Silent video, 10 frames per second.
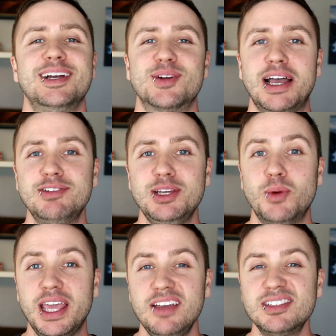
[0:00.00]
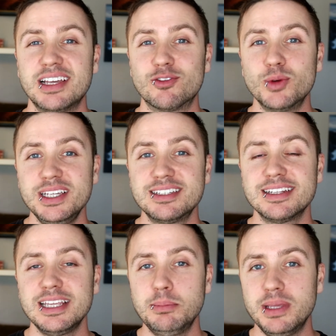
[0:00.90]
Gravity waves have
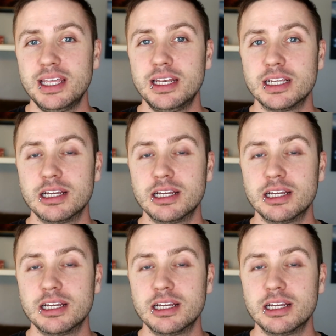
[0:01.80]
recently been